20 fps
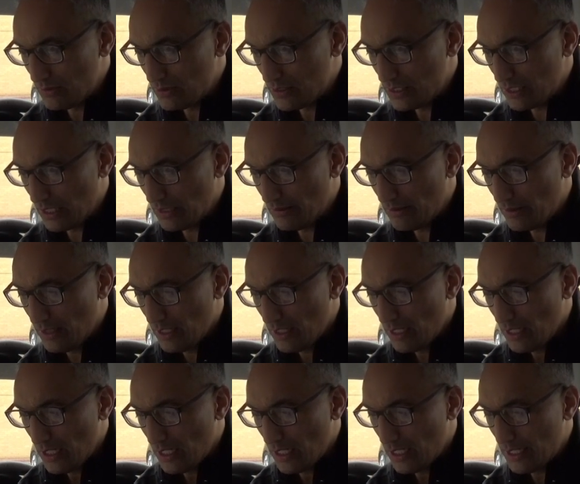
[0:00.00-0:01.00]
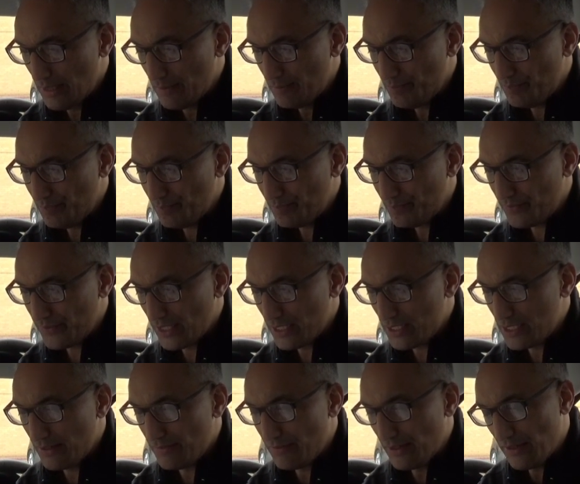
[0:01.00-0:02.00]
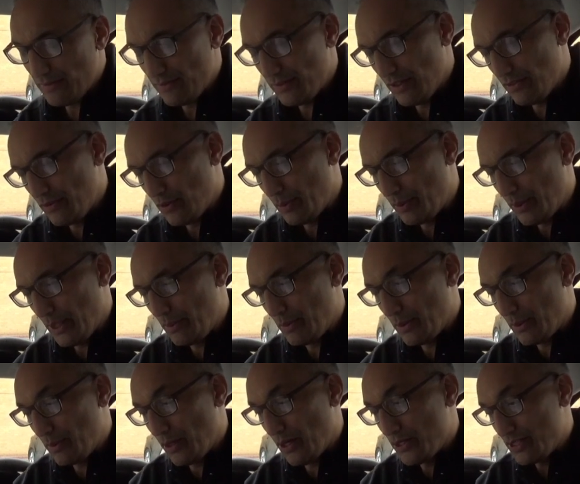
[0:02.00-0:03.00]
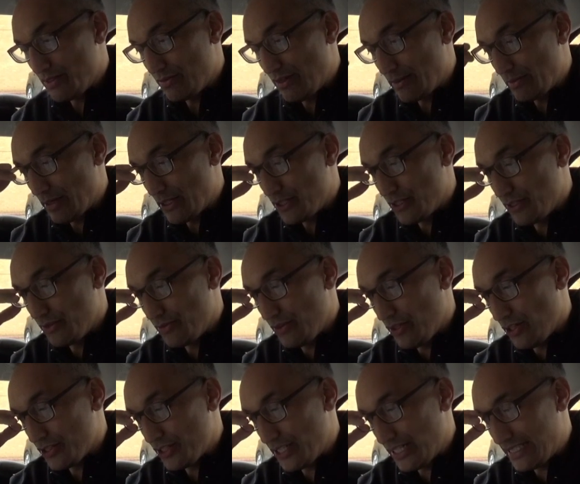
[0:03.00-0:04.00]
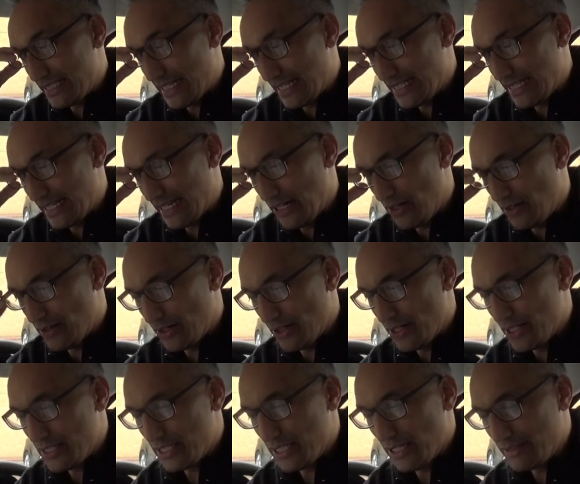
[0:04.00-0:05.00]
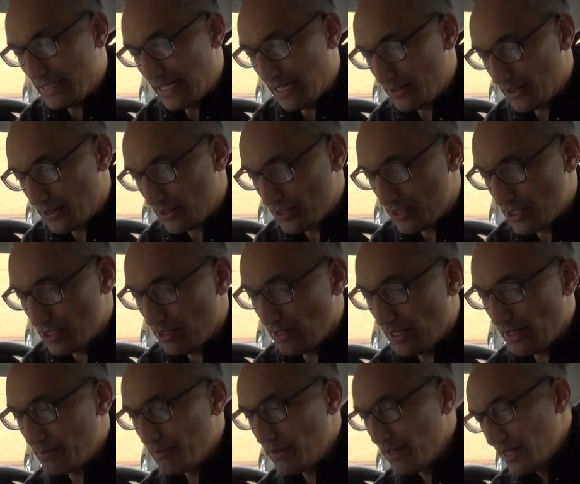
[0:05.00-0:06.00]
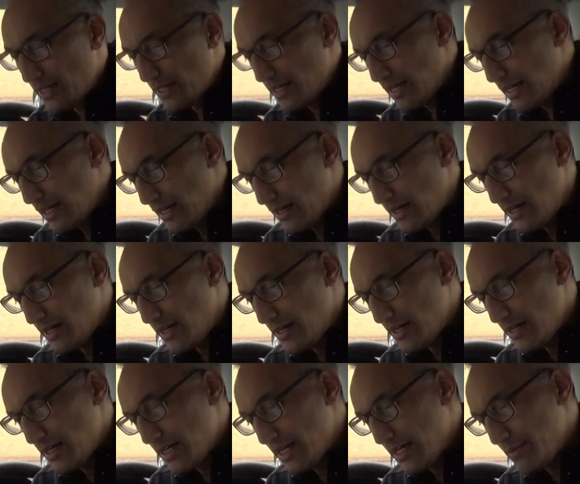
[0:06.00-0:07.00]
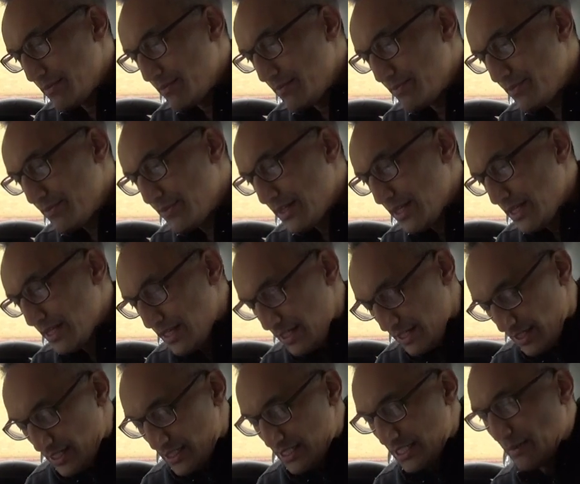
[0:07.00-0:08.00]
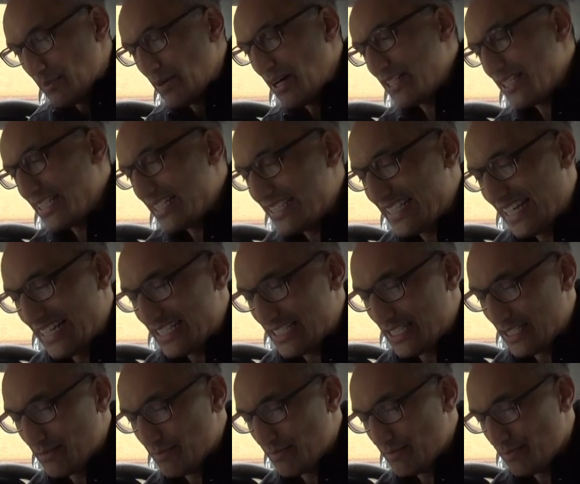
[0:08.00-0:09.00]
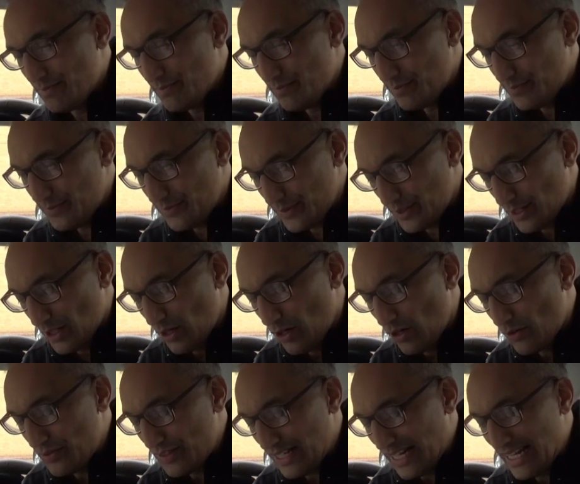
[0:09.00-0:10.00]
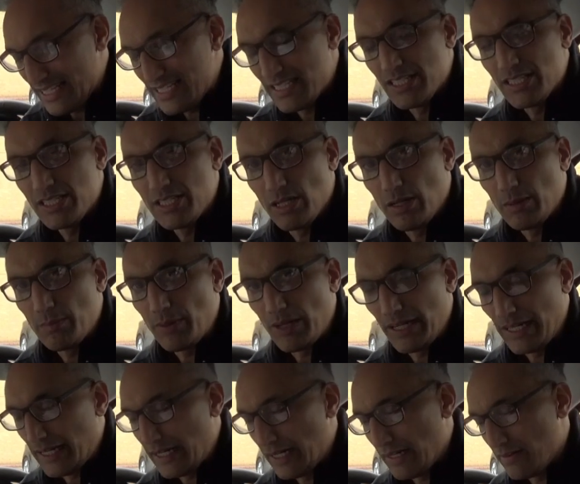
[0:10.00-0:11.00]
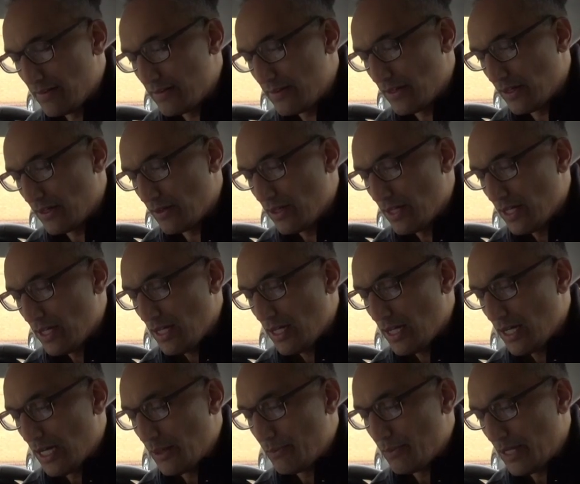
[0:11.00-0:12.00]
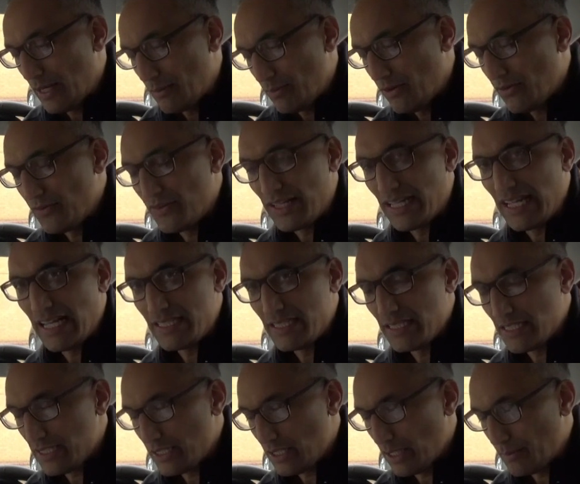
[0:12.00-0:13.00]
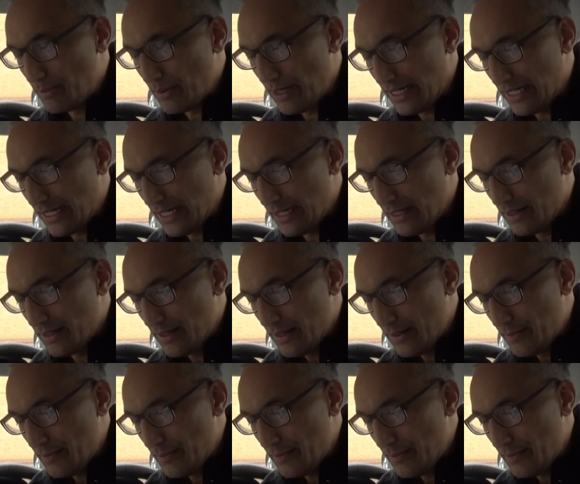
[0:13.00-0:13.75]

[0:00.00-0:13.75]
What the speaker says: So if your pupil approach the roundabout too fast, you get a sense that they aren't going to slow down in good time. So I might just say to them, off gas and start braking. So we come off the gas and start braking.